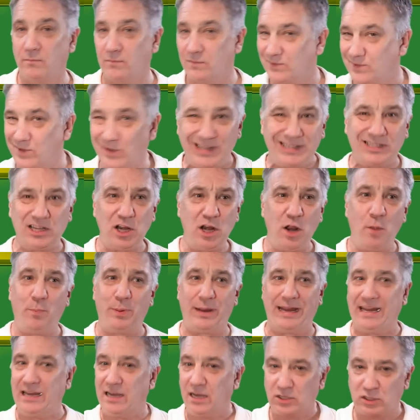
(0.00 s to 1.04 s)
So there's going to
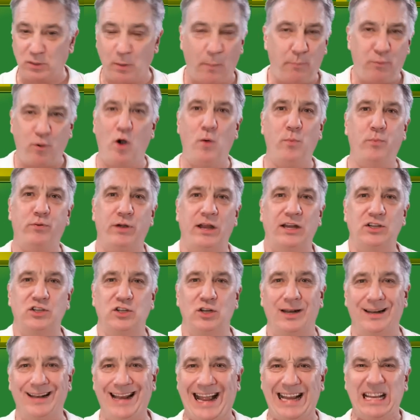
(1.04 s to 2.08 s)
be some
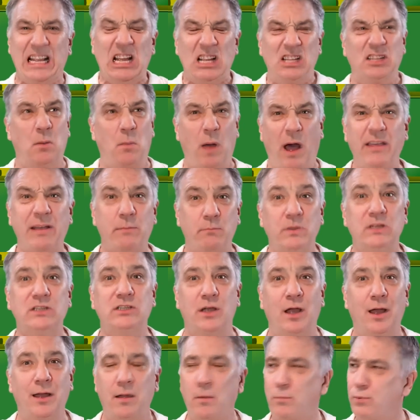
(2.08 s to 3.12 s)
appropriation of land, some, I think,
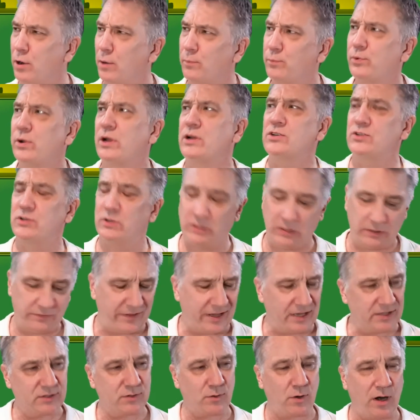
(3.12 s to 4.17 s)
misappropriation, if
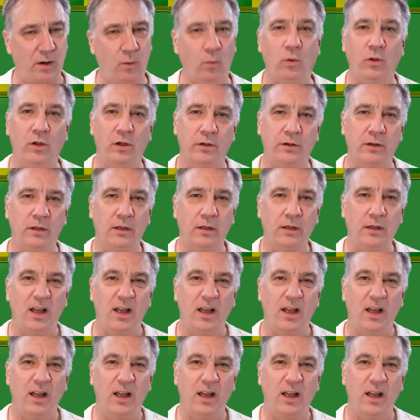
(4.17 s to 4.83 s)
that's the right word.